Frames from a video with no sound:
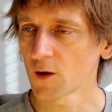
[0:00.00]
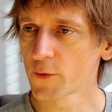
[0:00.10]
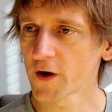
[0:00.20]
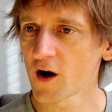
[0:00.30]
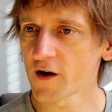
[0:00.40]

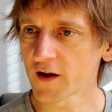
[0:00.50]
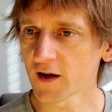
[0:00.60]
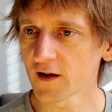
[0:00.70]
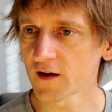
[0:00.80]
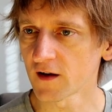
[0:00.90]

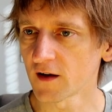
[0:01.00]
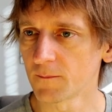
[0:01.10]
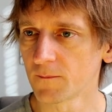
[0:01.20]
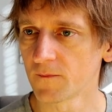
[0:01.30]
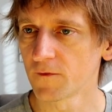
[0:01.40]
regarding,
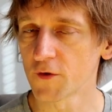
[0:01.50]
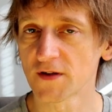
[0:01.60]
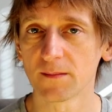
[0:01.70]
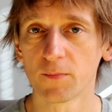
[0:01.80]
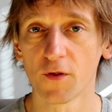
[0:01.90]
um, for
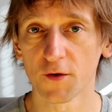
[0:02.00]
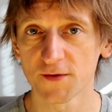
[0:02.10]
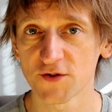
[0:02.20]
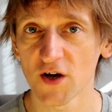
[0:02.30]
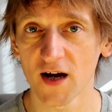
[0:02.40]
example,
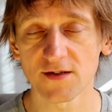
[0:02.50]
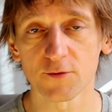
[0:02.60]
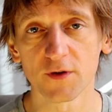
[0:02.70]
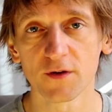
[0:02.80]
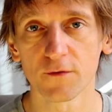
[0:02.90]
those chats
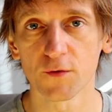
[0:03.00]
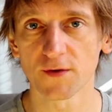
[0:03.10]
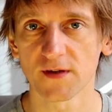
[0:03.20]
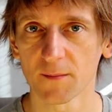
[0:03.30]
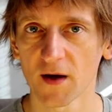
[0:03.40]
or
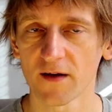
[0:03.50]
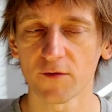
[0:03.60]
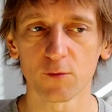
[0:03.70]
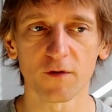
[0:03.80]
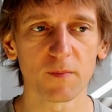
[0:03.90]
interviews I'm
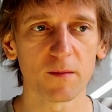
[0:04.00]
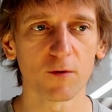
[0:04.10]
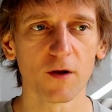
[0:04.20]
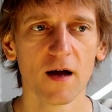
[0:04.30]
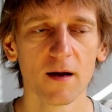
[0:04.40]
having with
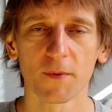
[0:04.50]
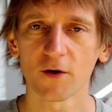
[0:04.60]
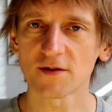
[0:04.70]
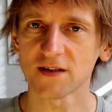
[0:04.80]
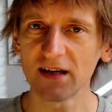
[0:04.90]
people,
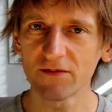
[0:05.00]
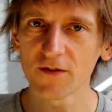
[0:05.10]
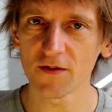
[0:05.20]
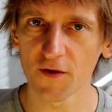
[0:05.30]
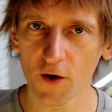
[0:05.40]
because
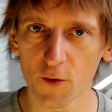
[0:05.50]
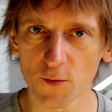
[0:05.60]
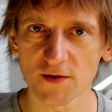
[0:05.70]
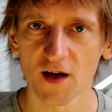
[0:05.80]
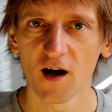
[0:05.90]
even
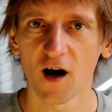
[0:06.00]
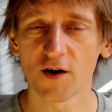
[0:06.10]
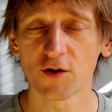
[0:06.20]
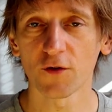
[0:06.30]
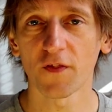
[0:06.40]
those
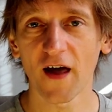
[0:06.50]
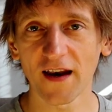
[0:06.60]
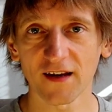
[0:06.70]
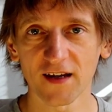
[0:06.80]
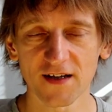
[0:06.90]
are not
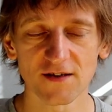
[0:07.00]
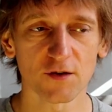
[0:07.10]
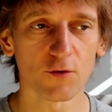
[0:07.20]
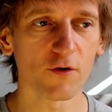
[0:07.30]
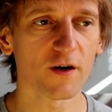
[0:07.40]
that easy
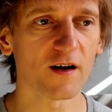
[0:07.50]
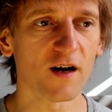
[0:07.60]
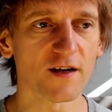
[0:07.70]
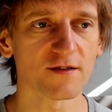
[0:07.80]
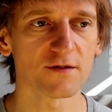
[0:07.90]
to
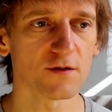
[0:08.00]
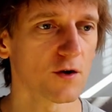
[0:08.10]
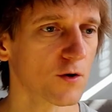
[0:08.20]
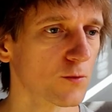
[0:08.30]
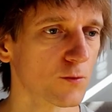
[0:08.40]
organize.
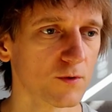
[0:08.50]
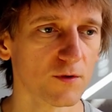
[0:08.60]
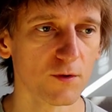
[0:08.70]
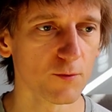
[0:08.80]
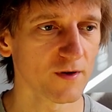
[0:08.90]
So
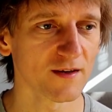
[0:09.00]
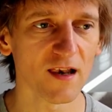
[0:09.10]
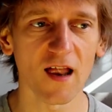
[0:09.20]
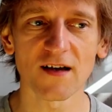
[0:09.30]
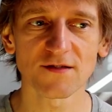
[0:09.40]
during
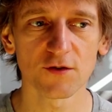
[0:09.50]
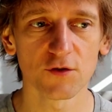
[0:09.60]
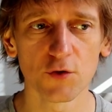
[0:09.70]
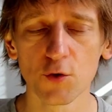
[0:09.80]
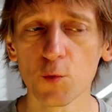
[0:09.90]
the last
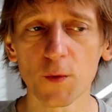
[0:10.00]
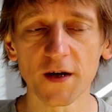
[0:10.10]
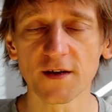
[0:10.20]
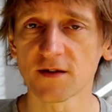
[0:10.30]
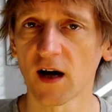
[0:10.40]
two
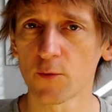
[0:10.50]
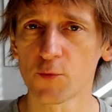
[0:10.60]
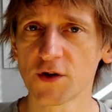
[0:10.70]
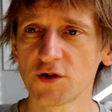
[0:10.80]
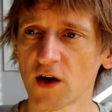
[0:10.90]
weeks, I
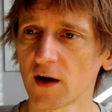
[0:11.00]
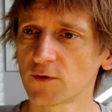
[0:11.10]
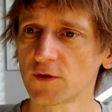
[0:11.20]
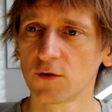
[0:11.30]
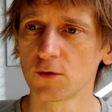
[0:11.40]
reached
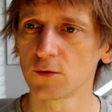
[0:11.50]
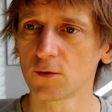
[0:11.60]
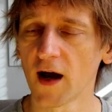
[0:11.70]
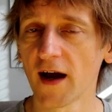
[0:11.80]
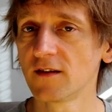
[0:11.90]
out
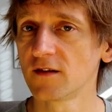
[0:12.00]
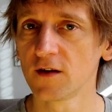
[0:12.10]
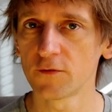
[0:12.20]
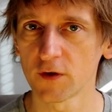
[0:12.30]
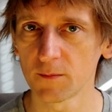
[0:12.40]
to eight
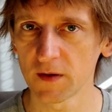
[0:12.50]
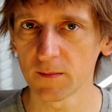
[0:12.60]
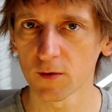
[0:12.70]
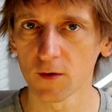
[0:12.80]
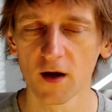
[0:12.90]
different
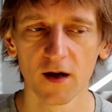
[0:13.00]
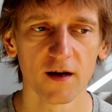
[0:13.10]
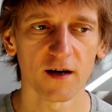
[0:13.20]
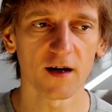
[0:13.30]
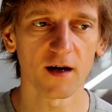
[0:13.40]
people
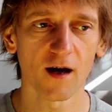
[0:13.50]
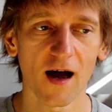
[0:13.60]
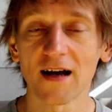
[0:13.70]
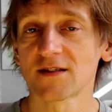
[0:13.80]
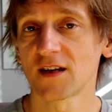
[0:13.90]
uh,
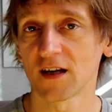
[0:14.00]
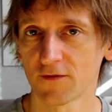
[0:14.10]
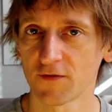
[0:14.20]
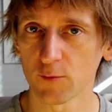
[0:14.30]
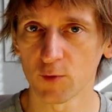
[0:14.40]
asking
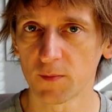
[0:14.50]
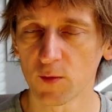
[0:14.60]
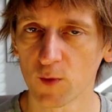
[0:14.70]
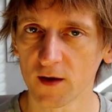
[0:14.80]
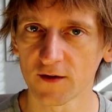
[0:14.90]
if they would
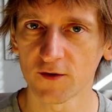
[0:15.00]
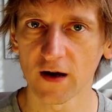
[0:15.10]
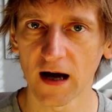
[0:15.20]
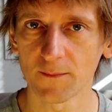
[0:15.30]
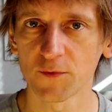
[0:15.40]
be willing to
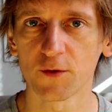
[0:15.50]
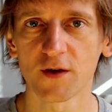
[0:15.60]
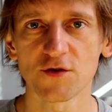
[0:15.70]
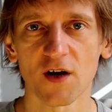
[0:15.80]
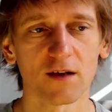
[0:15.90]
come to
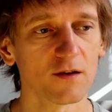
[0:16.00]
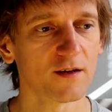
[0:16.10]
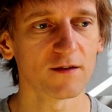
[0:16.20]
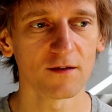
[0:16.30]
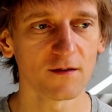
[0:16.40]
the channel
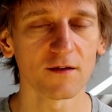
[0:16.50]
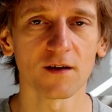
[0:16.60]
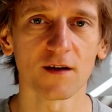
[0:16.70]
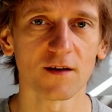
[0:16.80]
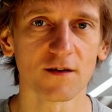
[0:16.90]
and
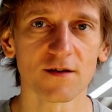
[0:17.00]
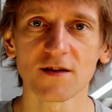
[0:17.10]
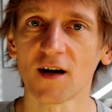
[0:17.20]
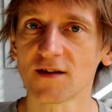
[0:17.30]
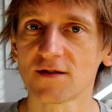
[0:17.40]
uh,
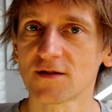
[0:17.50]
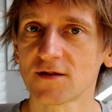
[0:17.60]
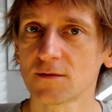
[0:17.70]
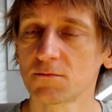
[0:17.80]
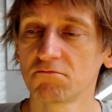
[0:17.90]

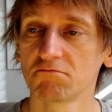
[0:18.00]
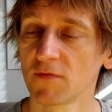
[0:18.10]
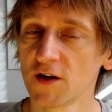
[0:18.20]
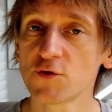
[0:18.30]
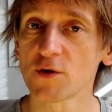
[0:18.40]
discuss
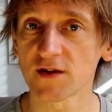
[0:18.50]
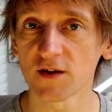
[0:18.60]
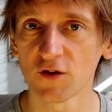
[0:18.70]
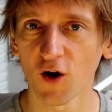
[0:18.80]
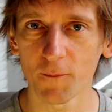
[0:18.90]

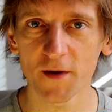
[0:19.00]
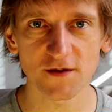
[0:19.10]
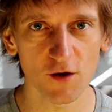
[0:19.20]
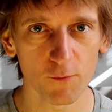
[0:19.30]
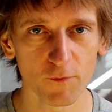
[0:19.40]
interesting
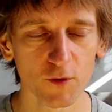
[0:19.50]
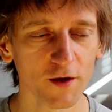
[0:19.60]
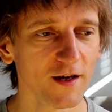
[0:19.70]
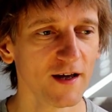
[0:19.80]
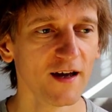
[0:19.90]
topics,
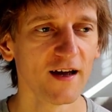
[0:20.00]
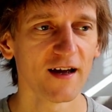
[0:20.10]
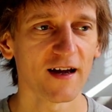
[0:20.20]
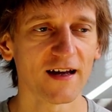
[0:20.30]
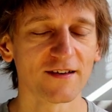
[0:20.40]
hopefully.
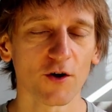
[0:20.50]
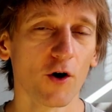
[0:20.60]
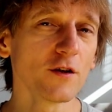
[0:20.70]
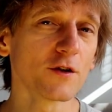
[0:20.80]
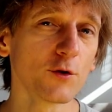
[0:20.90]
And
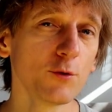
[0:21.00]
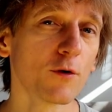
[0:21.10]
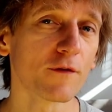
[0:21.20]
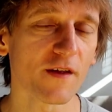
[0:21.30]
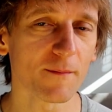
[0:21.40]
only
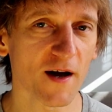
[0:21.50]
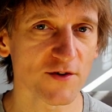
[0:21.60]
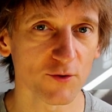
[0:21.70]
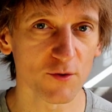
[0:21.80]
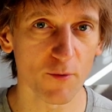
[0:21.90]
two of them
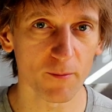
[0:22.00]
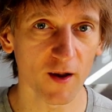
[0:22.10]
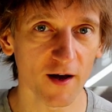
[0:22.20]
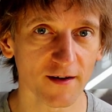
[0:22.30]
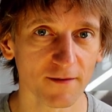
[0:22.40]
actually
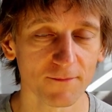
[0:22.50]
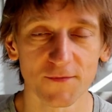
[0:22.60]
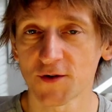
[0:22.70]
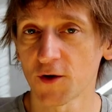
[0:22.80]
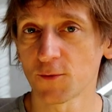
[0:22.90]
replied.
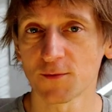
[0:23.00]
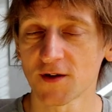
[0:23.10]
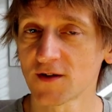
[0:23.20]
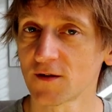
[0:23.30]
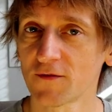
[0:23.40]
So
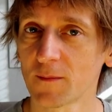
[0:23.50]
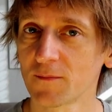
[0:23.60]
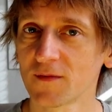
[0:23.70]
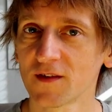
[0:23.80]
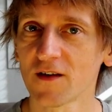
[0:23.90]
six of
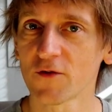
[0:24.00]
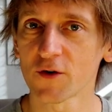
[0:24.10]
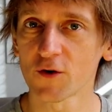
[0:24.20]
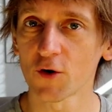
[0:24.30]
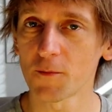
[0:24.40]
them
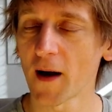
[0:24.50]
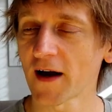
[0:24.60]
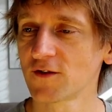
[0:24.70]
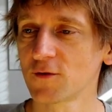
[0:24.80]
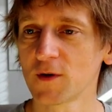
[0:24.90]
never got
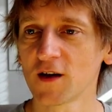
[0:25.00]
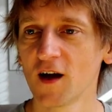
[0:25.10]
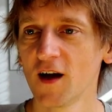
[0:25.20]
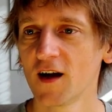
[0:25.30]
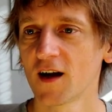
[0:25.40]
back to me.
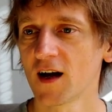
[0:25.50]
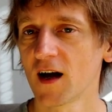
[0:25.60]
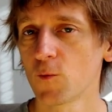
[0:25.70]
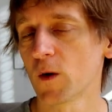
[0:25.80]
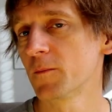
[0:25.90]

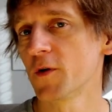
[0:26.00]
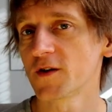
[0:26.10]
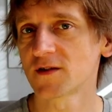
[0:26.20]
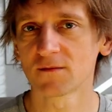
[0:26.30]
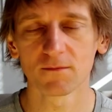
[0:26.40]
Uh, one
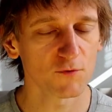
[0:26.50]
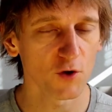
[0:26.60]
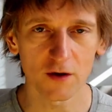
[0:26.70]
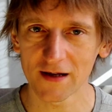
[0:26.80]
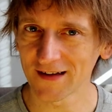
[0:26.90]
person,
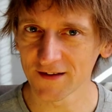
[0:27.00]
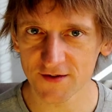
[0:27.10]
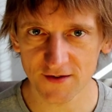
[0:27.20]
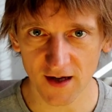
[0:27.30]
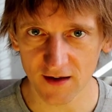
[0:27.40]
totally
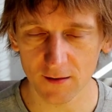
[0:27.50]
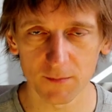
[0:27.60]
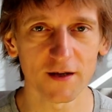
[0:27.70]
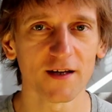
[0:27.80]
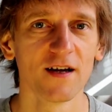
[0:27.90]

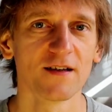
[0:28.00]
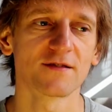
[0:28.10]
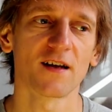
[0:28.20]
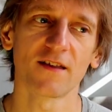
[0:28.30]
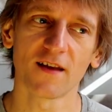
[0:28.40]
understandably,
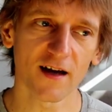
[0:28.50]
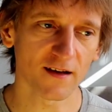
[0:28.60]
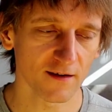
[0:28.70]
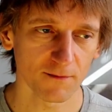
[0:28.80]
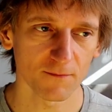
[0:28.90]
said
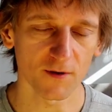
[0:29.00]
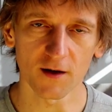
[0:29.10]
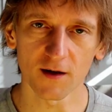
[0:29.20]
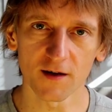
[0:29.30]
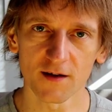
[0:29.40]
that
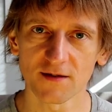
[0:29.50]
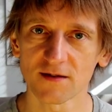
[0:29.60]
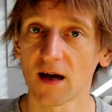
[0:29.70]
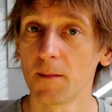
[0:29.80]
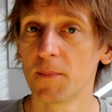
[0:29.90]
uh,
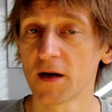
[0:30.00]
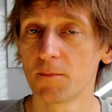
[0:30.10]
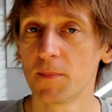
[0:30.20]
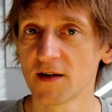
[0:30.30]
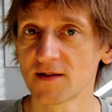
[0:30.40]
is a
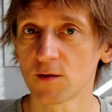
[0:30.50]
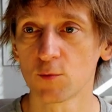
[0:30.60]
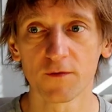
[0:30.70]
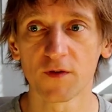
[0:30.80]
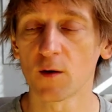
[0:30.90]
bit busy
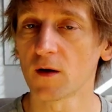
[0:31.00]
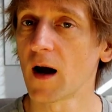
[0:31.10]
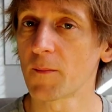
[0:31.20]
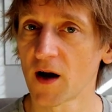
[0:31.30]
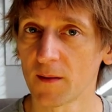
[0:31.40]
with the
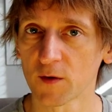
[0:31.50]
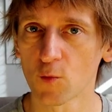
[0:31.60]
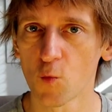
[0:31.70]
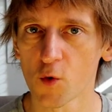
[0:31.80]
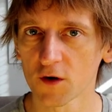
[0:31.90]

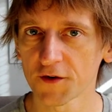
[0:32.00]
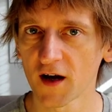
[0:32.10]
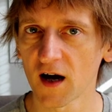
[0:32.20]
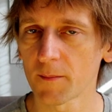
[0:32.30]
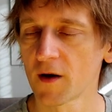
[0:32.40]
upcoming World
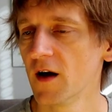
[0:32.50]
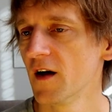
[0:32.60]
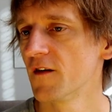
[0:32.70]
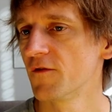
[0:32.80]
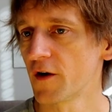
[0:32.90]
Cup.
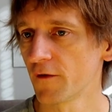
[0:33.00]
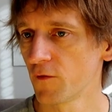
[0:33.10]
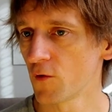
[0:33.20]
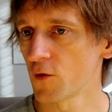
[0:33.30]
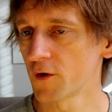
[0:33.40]

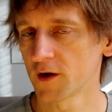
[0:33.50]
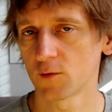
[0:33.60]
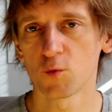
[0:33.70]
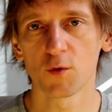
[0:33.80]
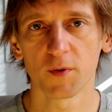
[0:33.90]
Therefore,
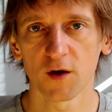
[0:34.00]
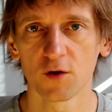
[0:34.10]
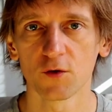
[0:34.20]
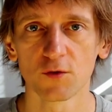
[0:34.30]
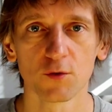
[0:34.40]
it would be
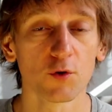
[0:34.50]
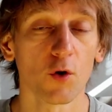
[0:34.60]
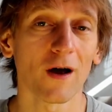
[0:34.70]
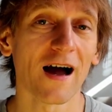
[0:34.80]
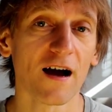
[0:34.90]
good to
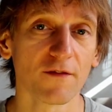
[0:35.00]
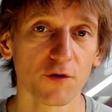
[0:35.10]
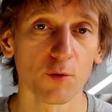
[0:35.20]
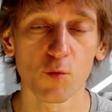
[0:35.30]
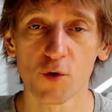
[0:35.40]
talk
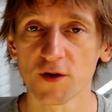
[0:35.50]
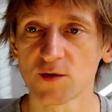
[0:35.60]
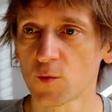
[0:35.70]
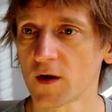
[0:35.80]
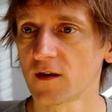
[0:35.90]

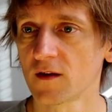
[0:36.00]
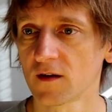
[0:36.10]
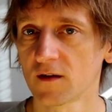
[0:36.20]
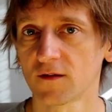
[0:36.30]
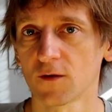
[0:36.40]
afterwards
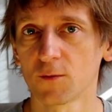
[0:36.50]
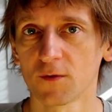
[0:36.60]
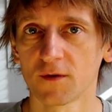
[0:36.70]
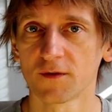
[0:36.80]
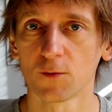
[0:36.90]
when uh,
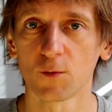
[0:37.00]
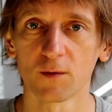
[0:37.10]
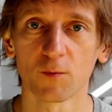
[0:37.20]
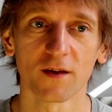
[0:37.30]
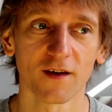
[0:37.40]
so so
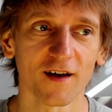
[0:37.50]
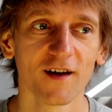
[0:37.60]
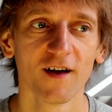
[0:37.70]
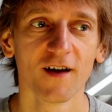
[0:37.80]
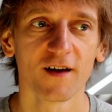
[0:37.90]
when when the